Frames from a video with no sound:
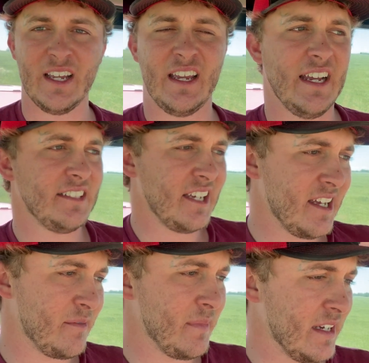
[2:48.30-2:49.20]
It's
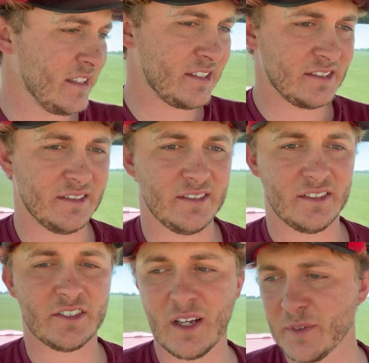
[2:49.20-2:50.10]
hit and miss.
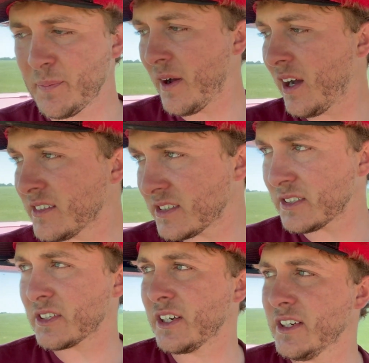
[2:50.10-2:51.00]
In some spots
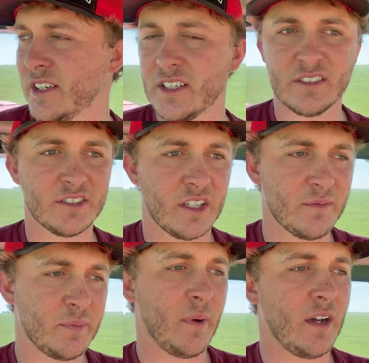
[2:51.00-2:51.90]
it's good, and
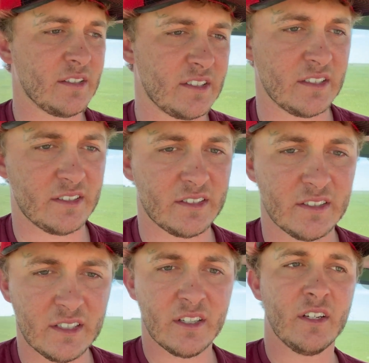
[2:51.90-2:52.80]
some spots
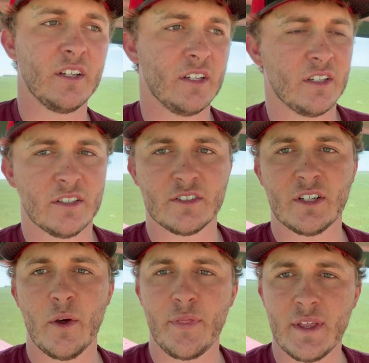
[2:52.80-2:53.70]
it's
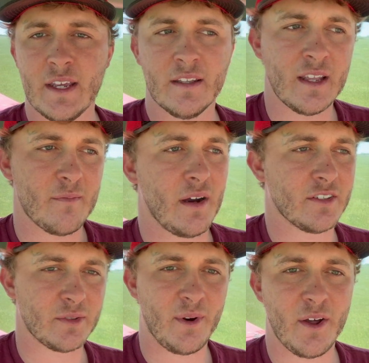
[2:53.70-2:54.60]
so thin that my
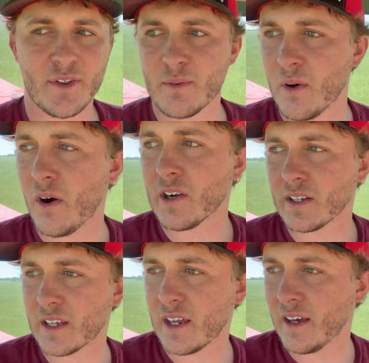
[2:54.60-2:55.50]
swather won't
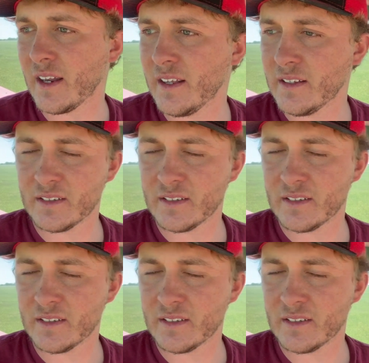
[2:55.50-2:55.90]
hardly cut it.